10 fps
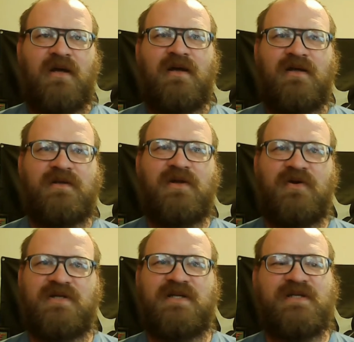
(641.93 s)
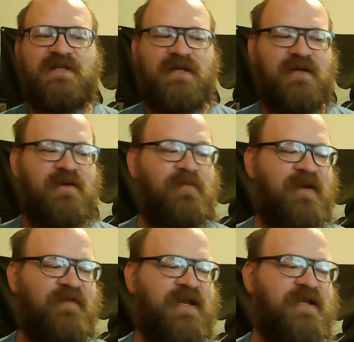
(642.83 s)
notices a little bit
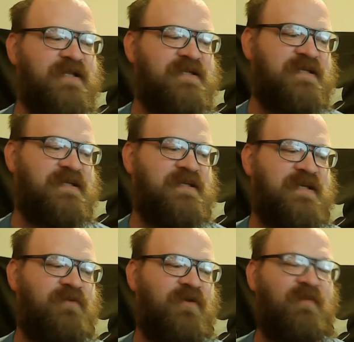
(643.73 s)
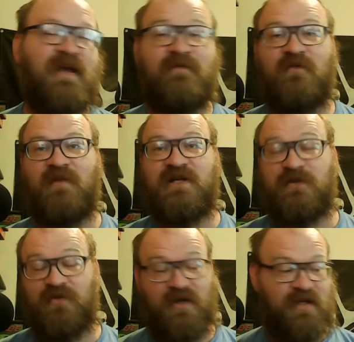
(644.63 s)
of an inconsistency with my information
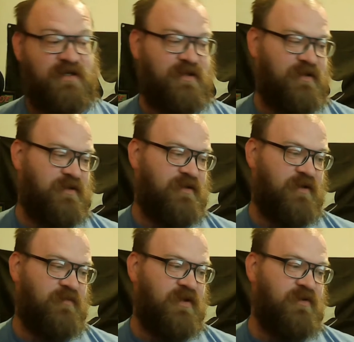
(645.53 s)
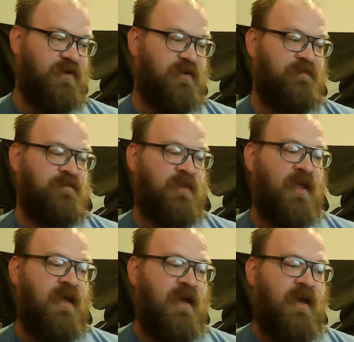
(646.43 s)
put into the the computer
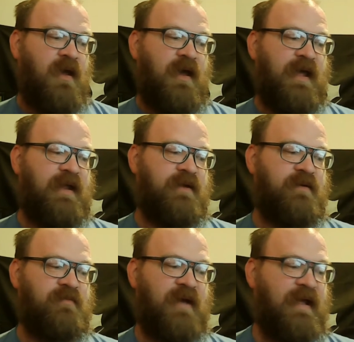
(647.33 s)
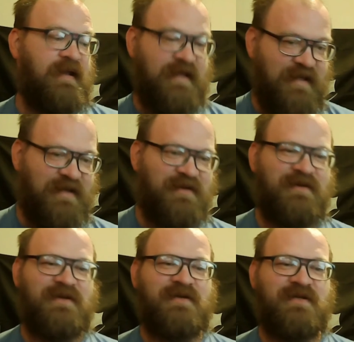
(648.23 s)
and my ID.
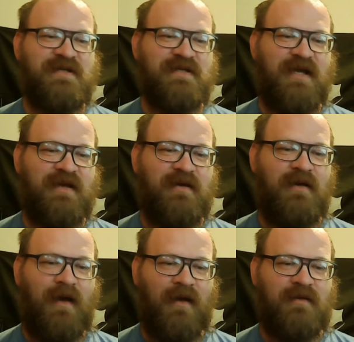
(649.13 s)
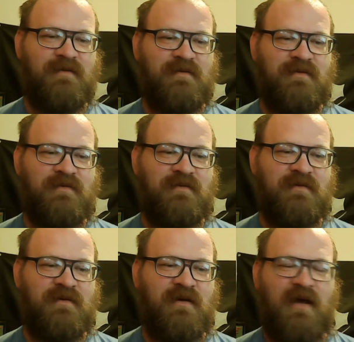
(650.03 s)
She's like, huh,
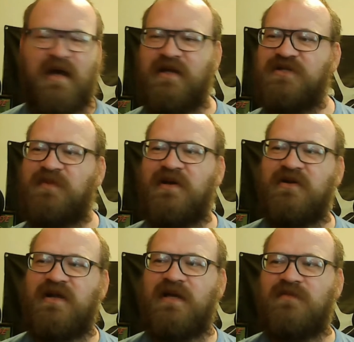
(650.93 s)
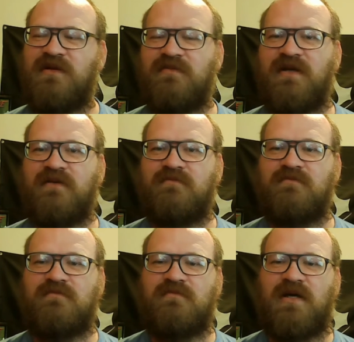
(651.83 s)
how do you spell your name? I'm like,
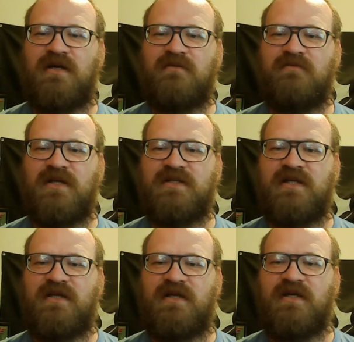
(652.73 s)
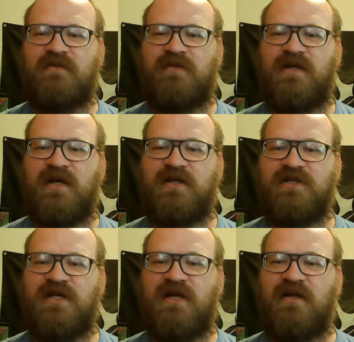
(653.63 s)
uh, S T E P
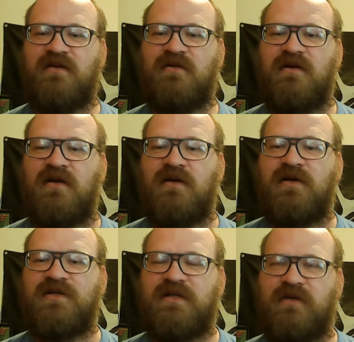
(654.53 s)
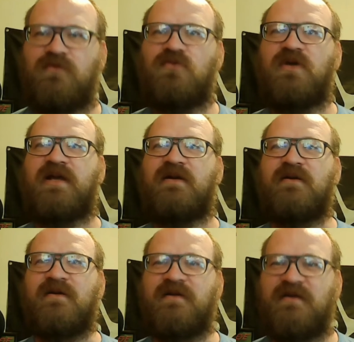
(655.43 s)
H E N. She's like,
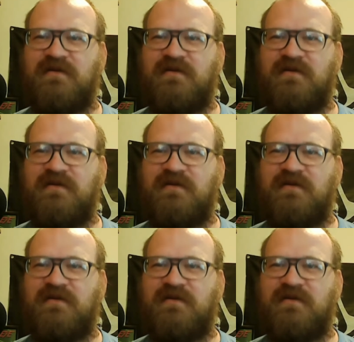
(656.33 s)
weird.